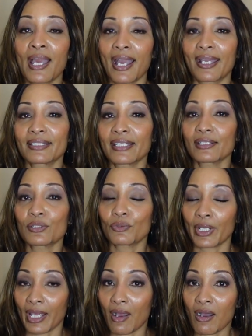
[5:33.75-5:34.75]
I did do
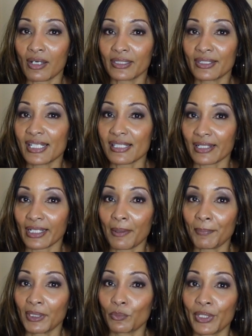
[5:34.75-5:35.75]
a haul on this a
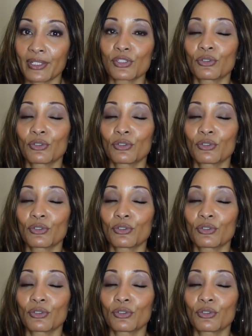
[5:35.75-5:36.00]
couple of weeks